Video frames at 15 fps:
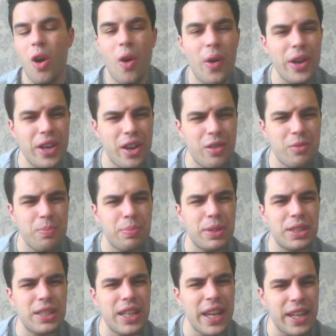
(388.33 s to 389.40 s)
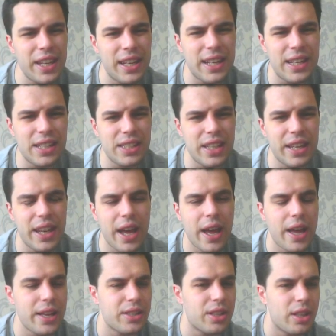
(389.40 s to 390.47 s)
I don't particularly see
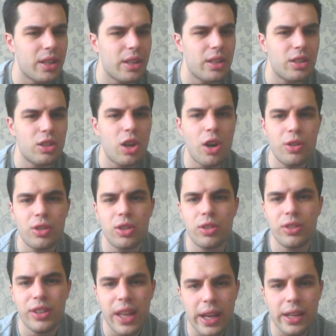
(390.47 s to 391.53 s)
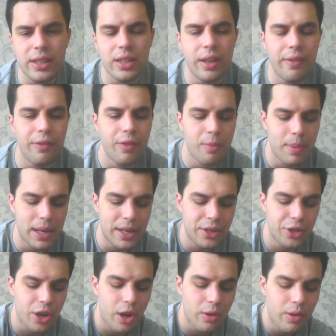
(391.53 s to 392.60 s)
that as a total negative for Billy
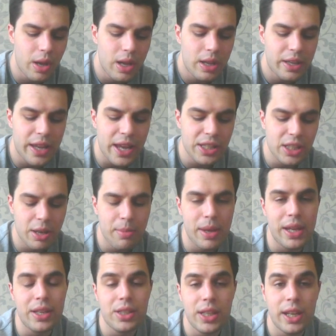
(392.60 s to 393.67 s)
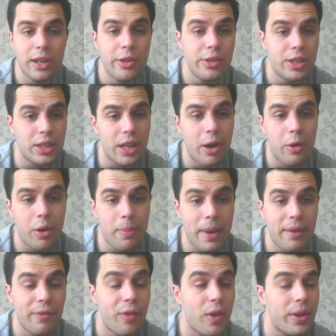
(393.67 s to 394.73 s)
Joe. Yes, it means he loses out on a
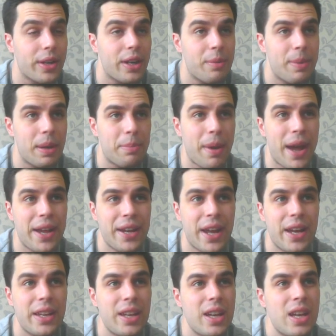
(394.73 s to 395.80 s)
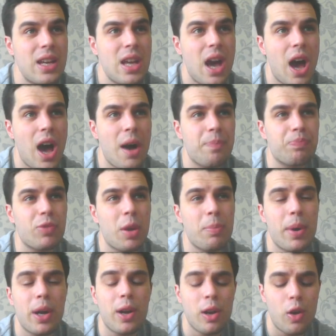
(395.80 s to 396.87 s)
big fight and a big payday,
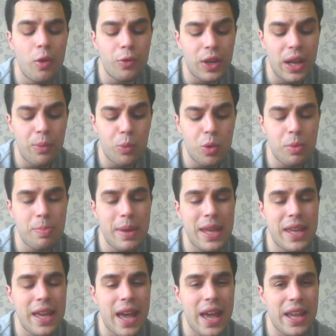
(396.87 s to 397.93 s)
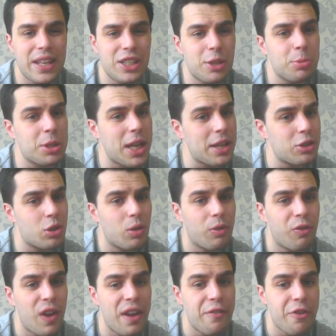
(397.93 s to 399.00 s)
but Golovkin would be a substantial
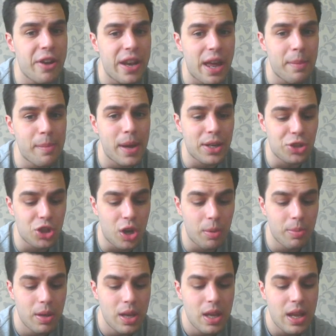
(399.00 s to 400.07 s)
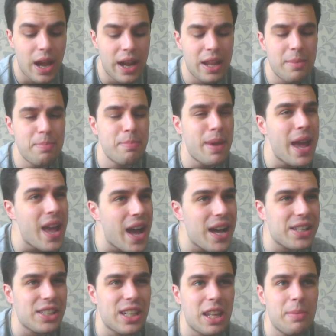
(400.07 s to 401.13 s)
favourite in that matchup, and it may
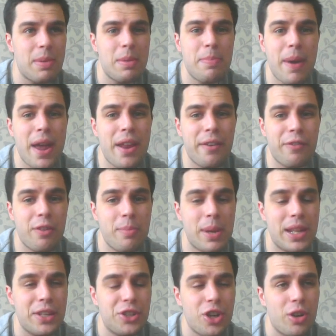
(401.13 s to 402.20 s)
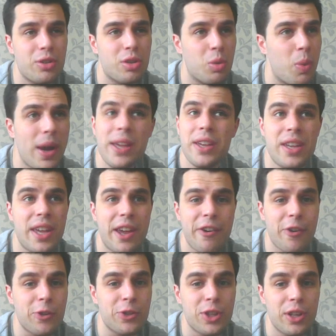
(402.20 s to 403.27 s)
actually be better for Billy Joe to wait a
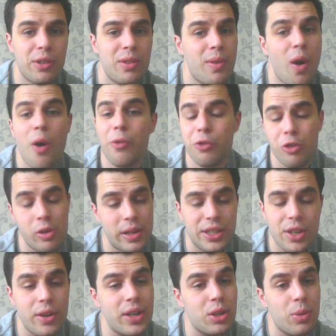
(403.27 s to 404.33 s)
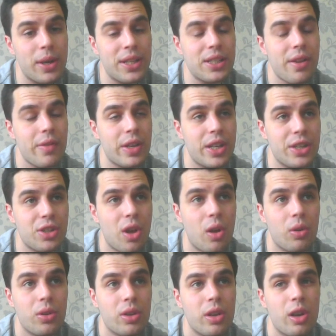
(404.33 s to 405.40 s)
year or two. After all, he's only 27 years
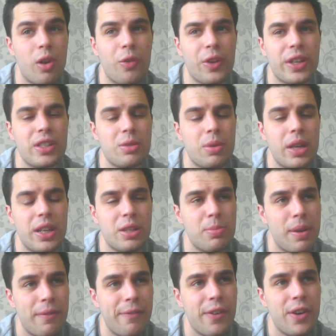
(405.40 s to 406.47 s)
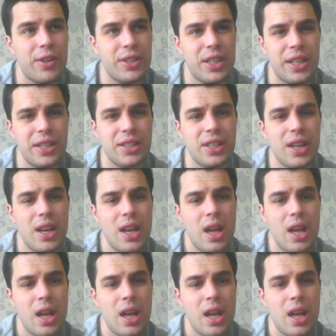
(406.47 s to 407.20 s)
old. Golovkin's in his mid-30s.